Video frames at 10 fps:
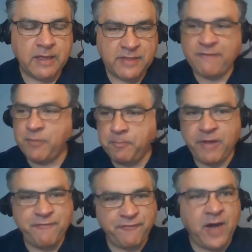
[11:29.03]
They have to
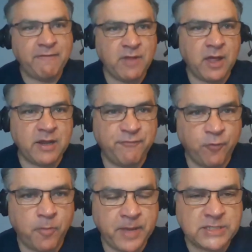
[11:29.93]
play
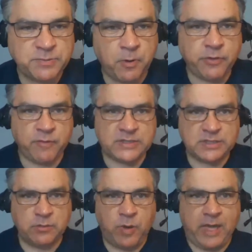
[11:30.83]
594 baseball the rest
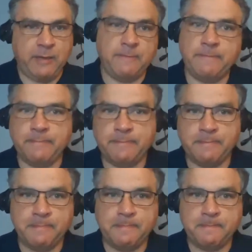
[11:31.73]
of the way.
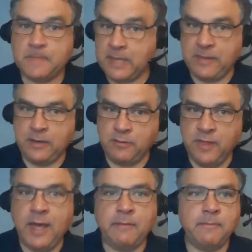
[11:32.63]
Can they do
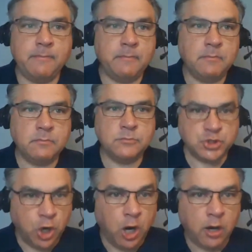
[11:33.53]
that?
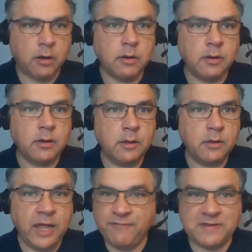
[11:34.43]
Sure.
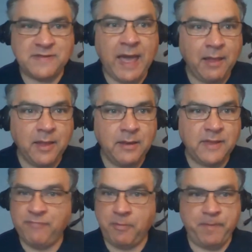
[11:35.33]
They have the talent,
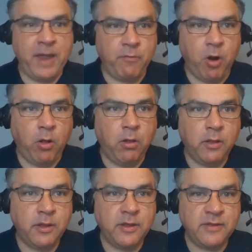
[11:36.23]
they have the payroll,
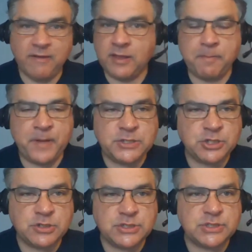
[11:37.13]
they got the
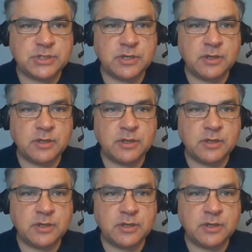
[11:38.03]
pitchers.